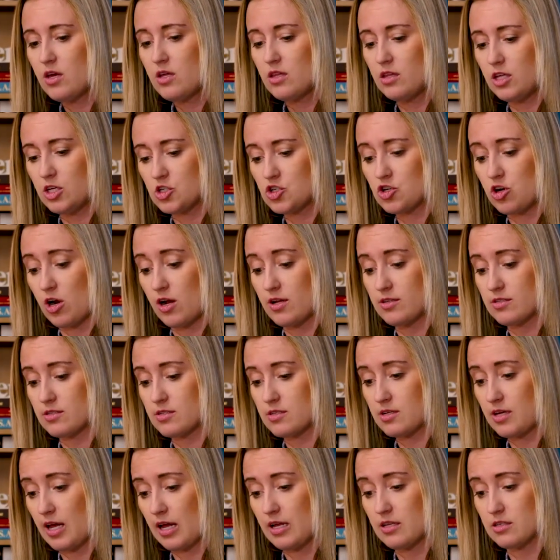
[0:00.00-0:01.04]
these trends
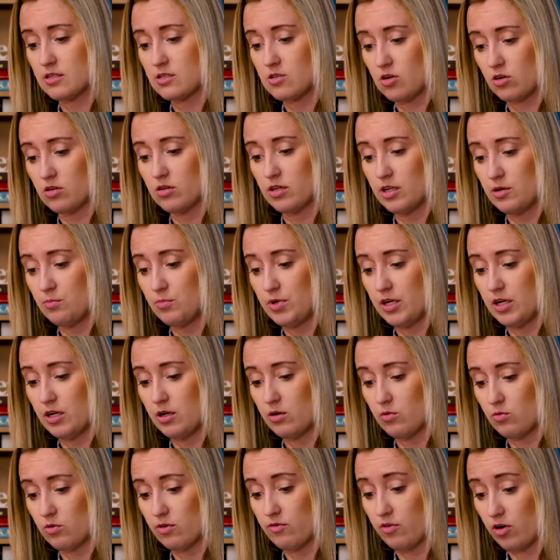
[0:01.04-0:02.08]
can certainly be
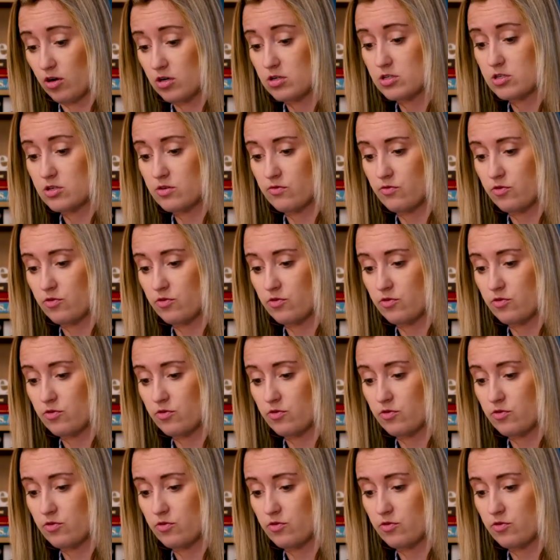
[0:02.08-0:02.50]
reversed